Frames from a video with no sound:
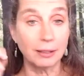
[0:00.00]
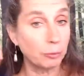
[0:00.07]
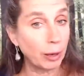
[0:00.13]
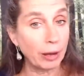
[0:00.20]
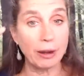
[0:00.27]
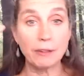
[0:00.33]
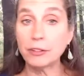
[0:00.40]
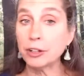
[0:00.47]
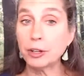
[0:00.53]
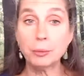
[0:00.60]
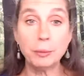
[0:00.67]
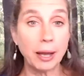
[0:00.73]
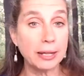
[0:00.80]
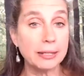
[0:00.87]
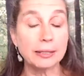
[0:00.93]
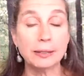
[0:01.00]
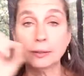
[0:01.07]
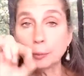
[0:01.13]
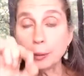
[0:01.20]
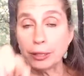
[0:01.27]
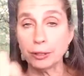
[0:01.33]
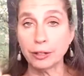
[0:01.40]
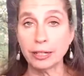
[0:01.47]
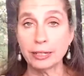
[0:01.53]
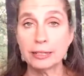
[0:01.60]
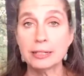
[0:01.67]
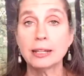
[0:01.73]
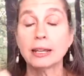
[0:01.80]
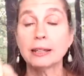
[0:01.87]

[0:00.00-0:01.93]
of wherever your mind is, period.